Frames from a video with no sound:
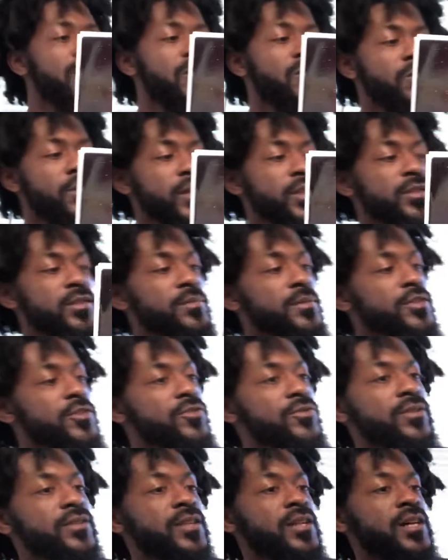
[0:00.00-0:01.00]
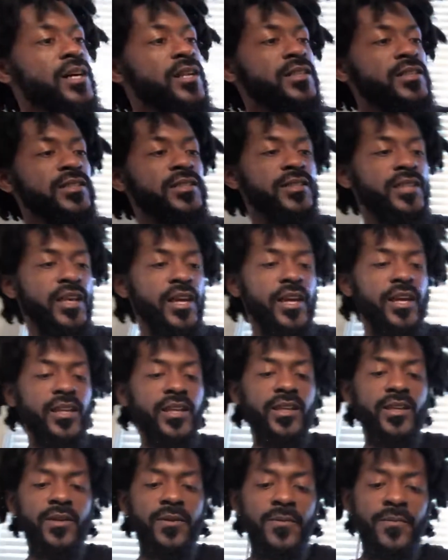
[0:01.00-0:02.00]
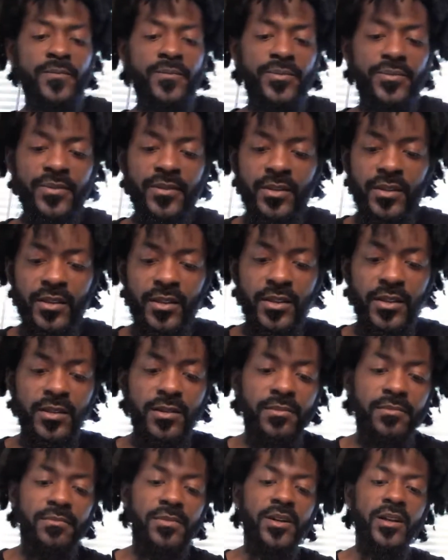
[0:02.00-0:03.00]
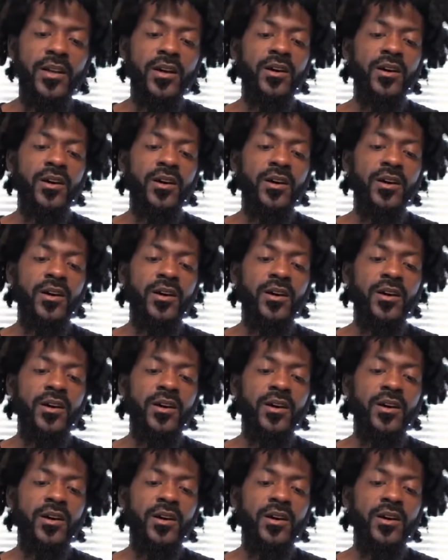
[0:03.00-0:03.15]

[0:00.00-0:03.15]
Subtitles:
wisdom and strength and understanding. But